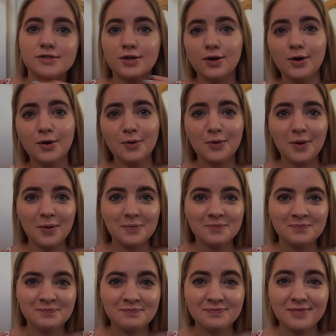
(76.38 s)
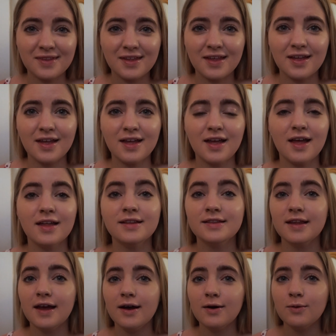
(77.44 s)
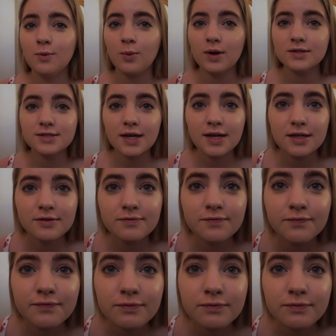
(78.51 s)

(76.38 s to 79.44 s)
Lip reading: So now once I've